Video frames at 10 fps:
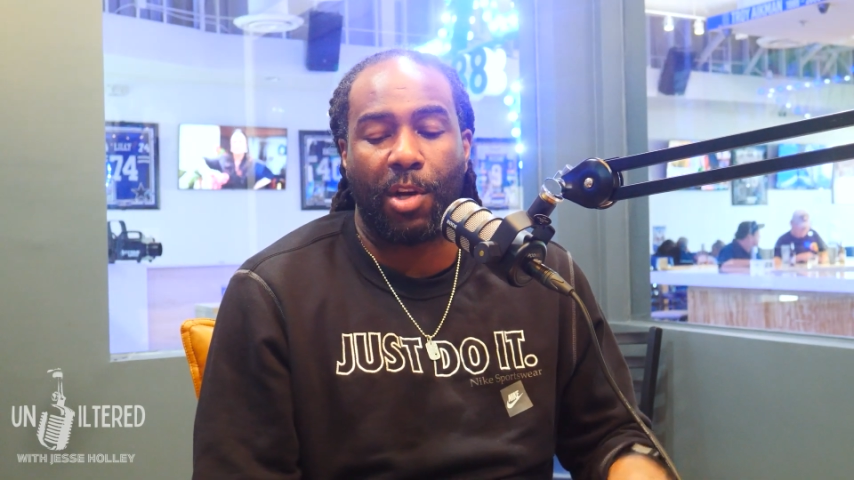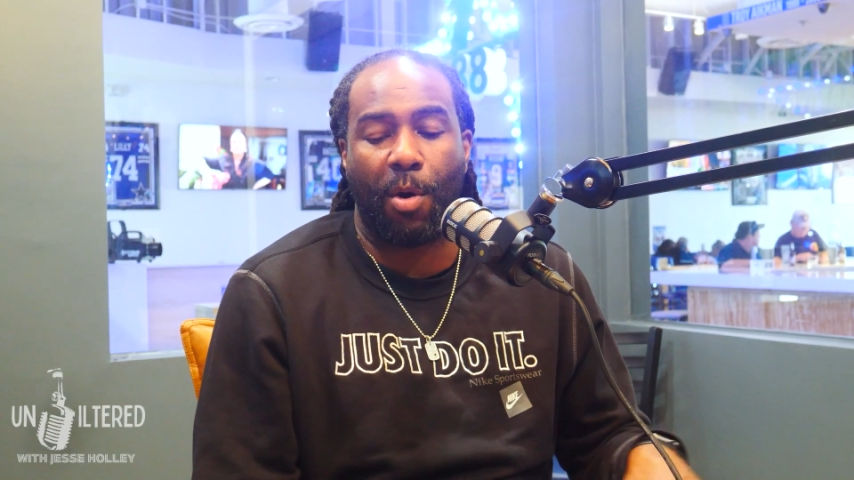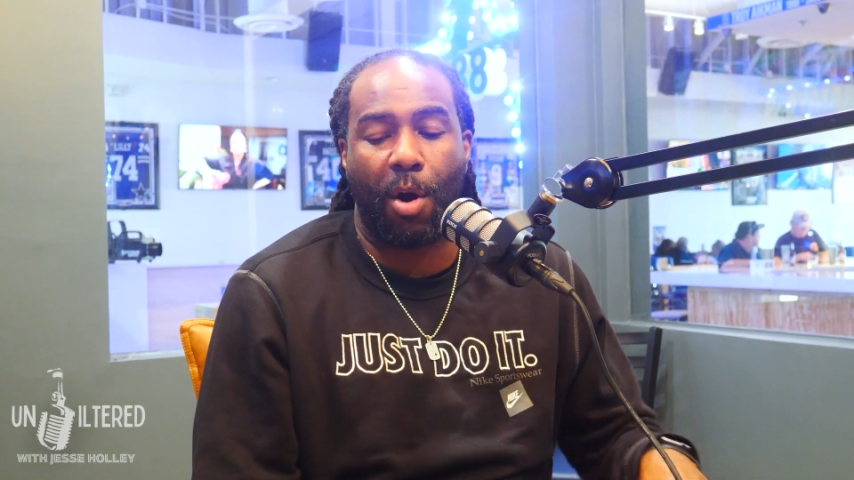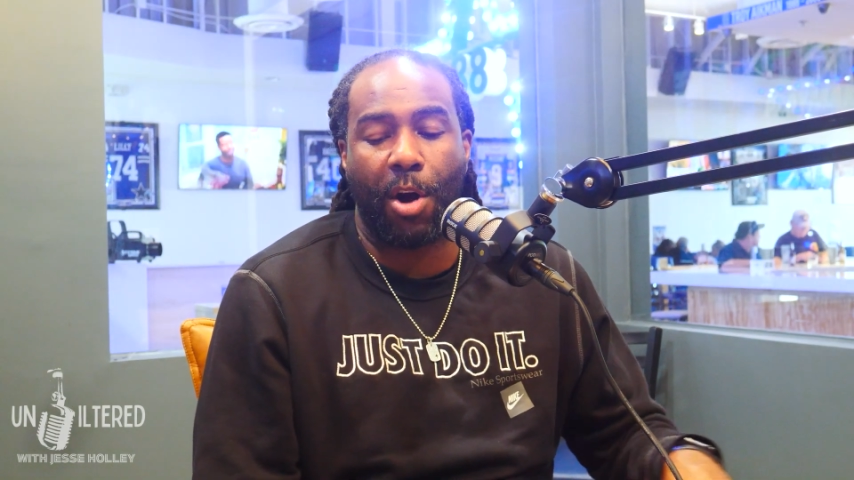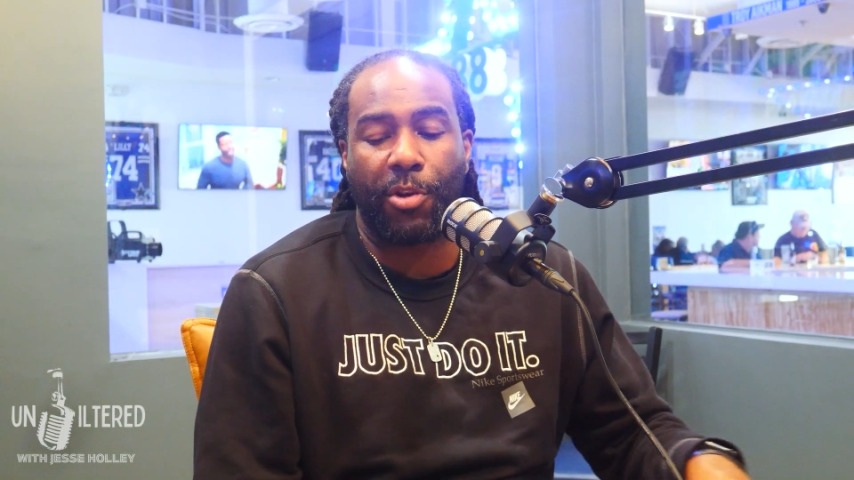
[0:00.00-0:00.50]

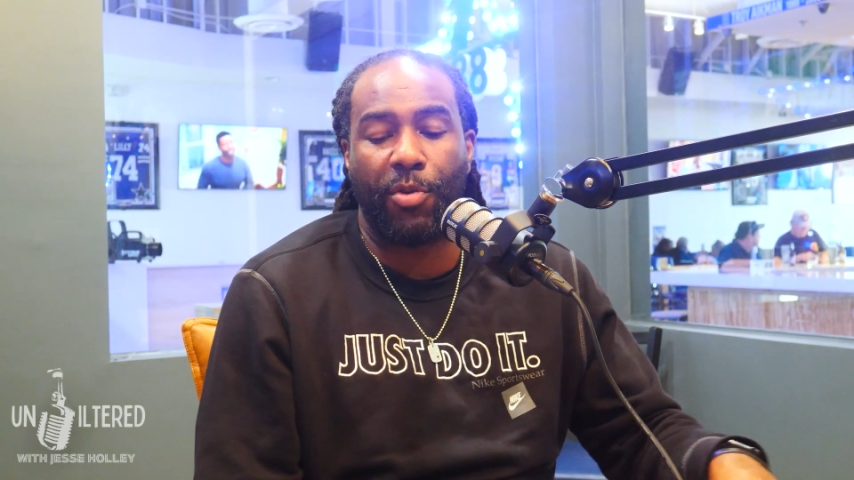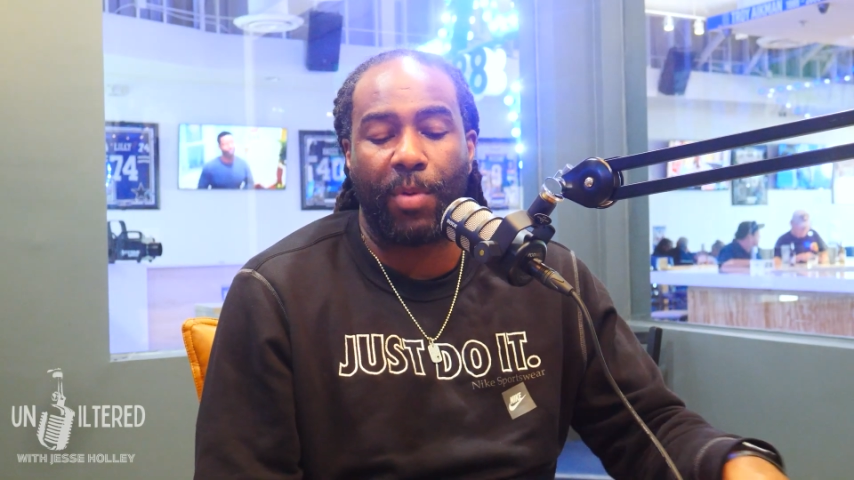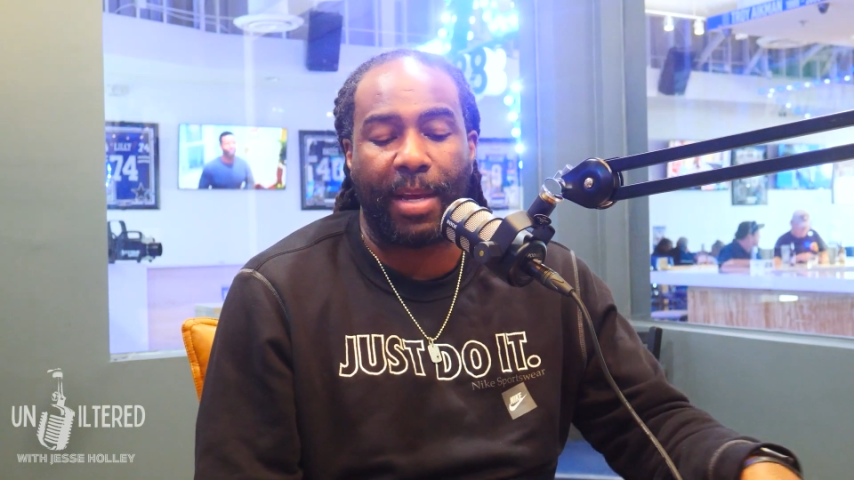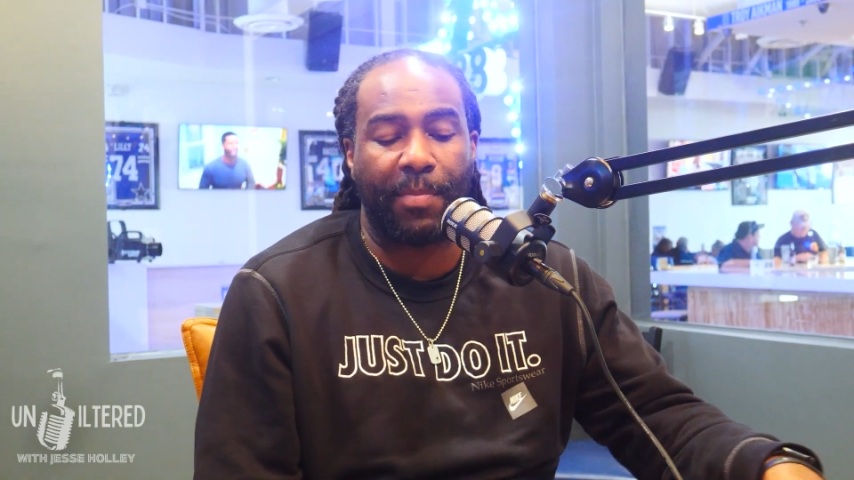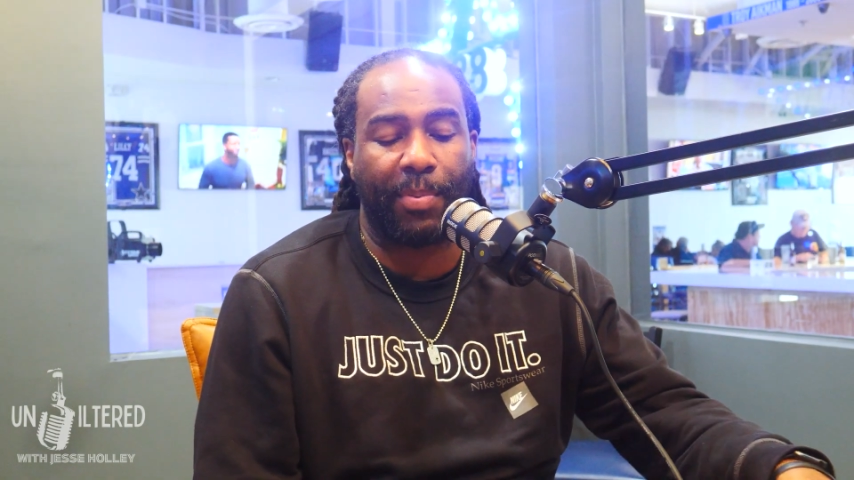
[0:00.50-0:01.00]
are
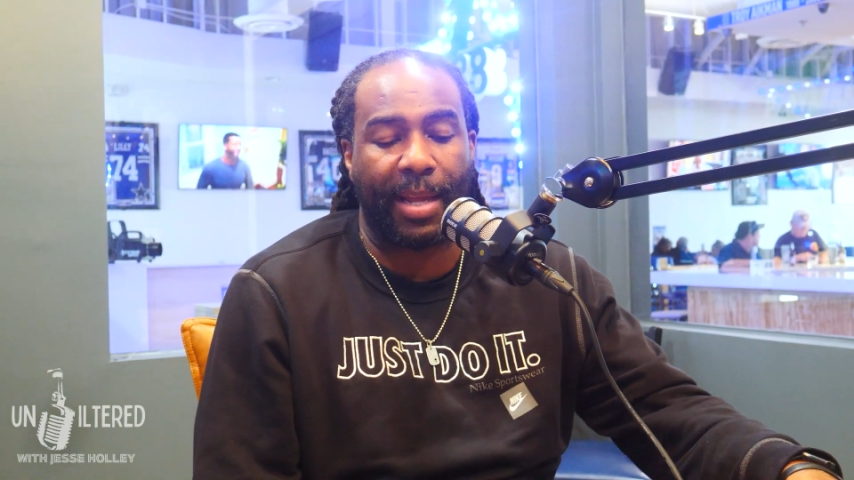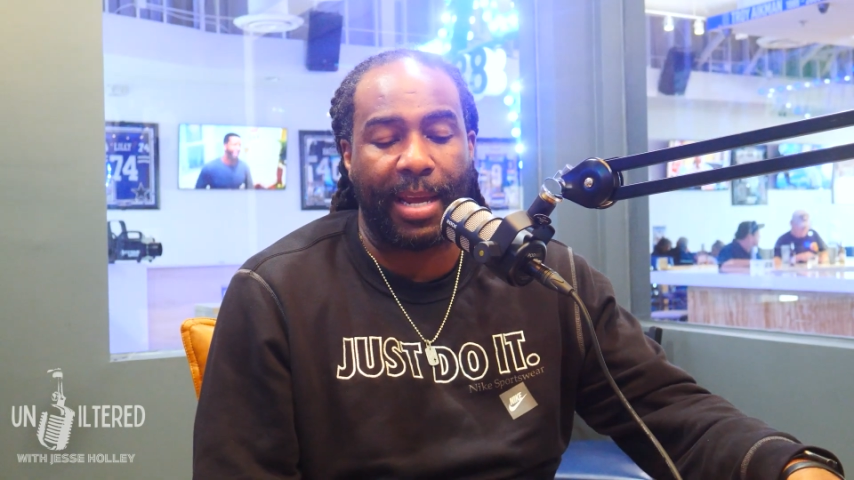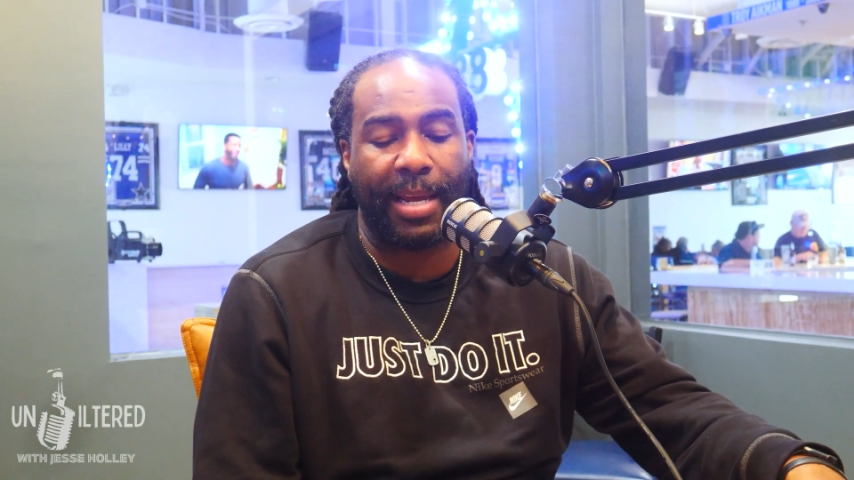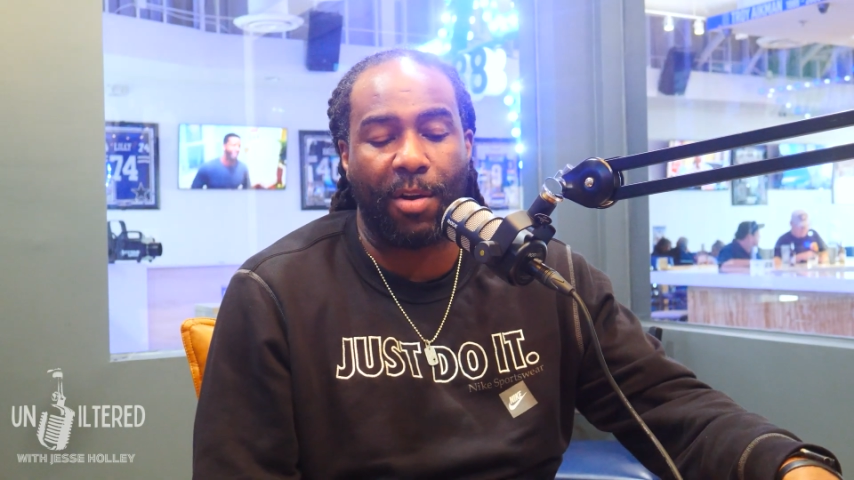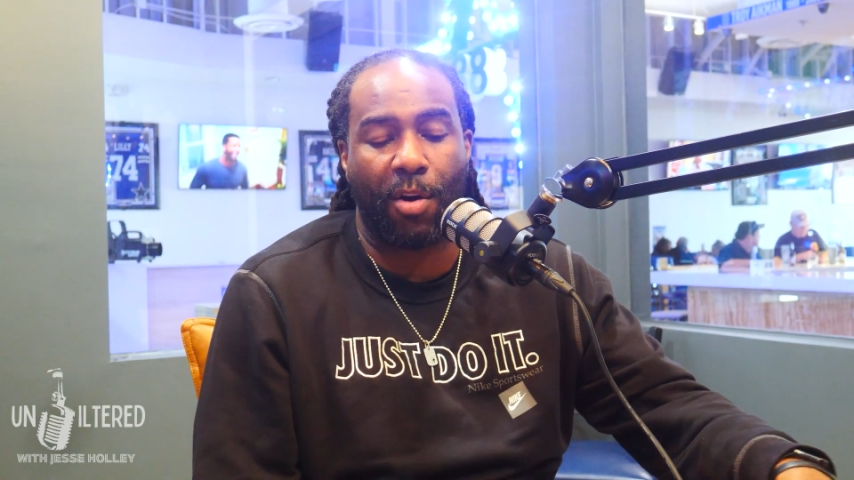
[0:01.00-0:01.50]
you in play